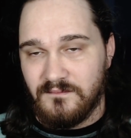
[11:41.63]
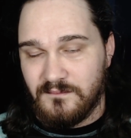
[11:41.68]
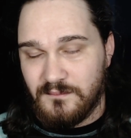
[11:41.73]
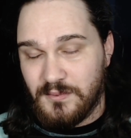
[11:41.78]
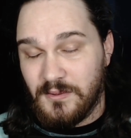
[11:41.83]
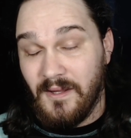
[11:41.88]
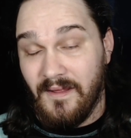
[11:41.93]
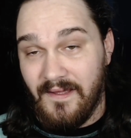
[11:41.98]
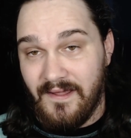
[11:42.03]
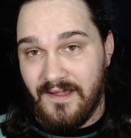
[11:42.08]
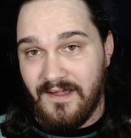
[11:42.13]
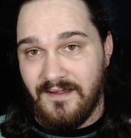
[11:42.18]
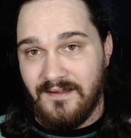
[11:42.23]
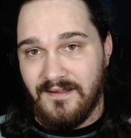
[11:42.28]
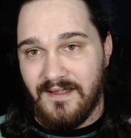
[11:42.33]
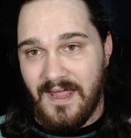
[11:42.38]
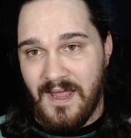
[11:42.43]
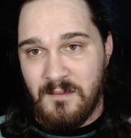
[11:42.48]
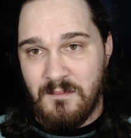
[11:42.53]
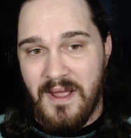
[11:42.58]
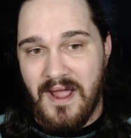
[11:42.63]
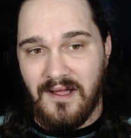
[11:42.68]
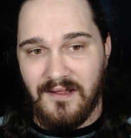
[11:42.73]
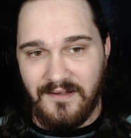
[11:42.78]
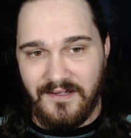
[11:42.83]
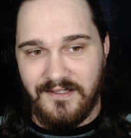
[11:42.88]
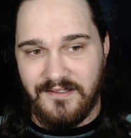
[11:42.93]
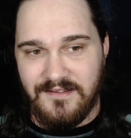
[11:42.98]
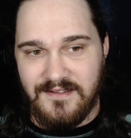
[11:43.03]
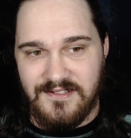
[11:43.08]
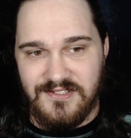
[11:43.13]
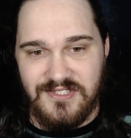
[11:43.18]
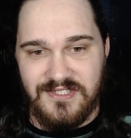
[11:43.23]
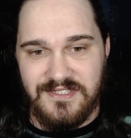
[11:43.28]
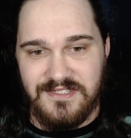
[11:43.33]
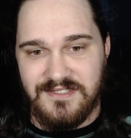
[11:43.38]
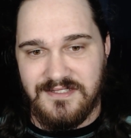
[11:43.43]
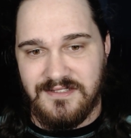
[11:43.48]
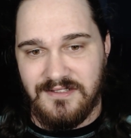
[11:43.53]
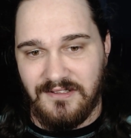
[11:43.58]
play a ballad. This
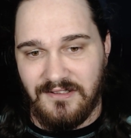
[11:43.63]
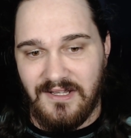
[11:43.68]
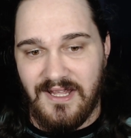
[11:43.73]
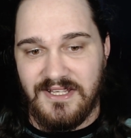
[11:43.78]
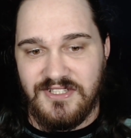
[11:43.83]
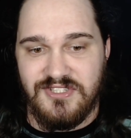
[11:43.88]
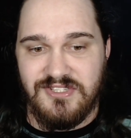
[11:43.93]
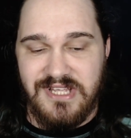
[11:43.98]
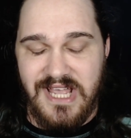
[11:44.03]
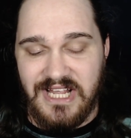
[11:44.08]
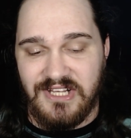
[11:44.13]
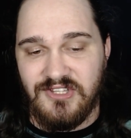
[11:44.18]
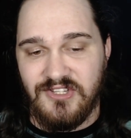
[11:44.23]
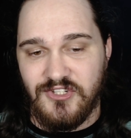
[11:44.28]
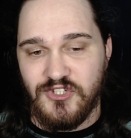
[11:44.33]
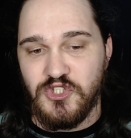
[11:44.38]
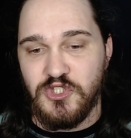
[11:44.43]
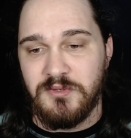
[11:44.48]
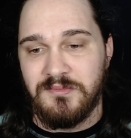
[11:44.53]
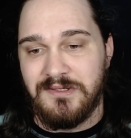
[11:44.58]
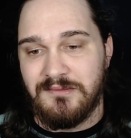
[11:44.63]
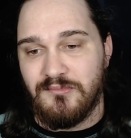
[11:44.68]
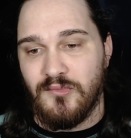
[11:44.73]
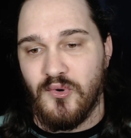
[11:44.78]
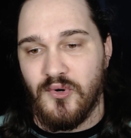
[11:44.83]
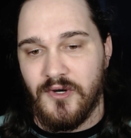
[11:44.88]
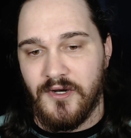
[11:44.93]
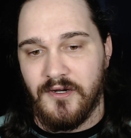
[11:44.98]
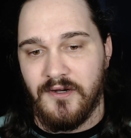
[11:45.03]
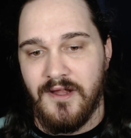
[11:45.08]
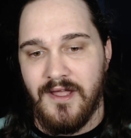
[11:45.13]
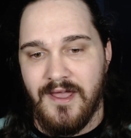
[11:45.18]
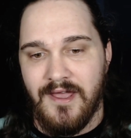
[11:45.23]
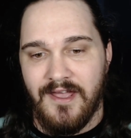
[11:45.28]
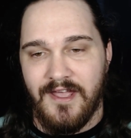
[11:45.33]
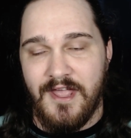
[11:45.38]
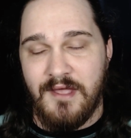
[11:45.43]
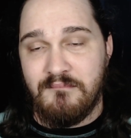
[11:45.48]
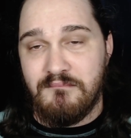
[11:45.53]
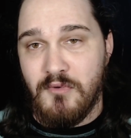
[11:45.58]
is less technical, but more
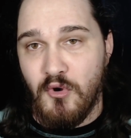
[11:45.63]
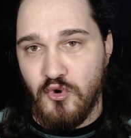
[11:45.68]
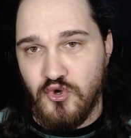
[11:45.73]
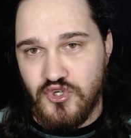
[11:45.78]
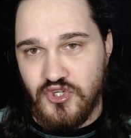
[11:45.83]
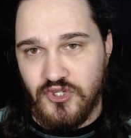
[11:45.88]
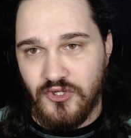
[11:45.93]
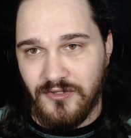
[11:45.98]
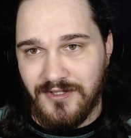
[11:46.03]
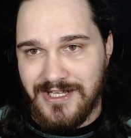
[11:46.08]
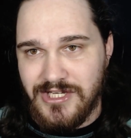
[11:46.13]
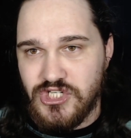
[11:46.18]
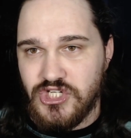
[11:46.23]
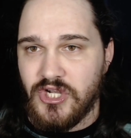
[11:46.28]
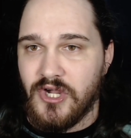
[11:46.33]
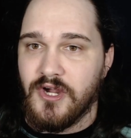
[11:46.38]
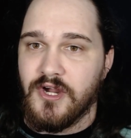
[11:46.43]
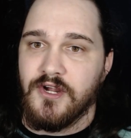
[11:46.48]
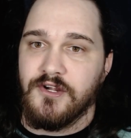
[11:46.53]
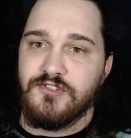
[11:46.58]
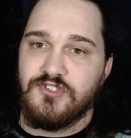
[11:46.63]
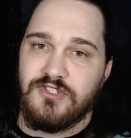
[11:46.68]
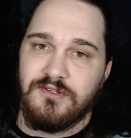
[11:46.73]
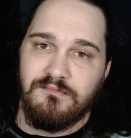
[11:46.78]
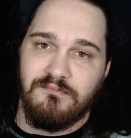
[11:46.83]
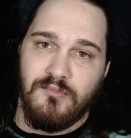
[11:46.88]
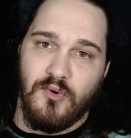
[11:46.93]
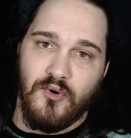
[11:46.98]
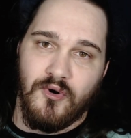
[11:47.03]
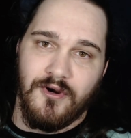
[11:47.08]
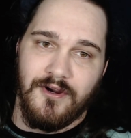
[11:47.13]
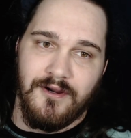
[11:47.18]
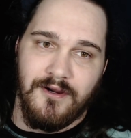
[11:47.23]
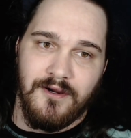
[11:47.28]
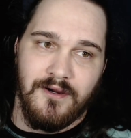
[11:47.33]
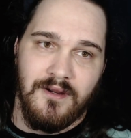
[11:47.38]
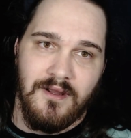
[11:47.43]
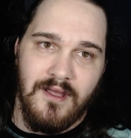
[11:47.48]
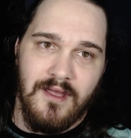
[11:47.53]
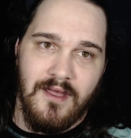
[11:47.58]
emotionally charged,
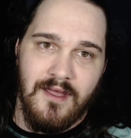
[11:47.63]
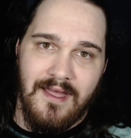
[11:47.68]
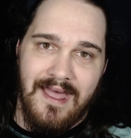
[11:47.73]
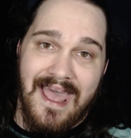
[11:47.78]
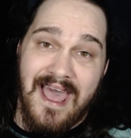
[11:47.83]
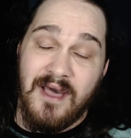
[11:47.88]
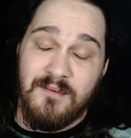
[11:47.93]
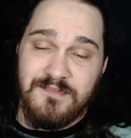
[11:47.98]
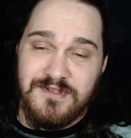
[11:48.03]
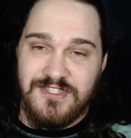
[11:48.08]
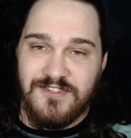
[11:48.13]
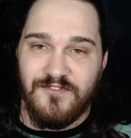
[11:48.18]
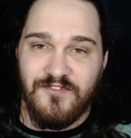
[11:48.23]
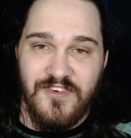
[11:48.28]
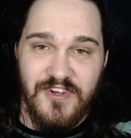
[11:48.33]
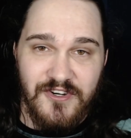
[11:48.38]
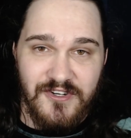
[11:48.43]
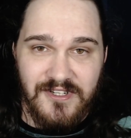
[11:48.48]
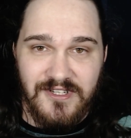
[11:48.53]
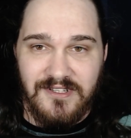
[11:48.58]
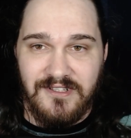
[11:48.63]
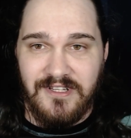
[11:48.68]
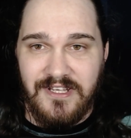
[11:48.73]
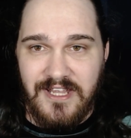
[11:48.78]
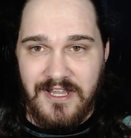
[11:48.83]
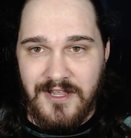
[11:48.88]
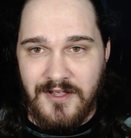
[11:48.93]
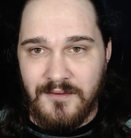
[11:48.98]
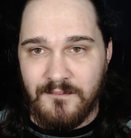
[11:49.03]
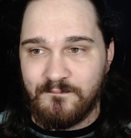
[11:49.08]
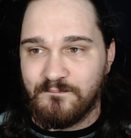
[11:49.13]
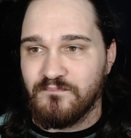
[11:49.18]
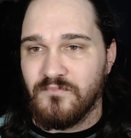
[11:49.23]
more atmospherically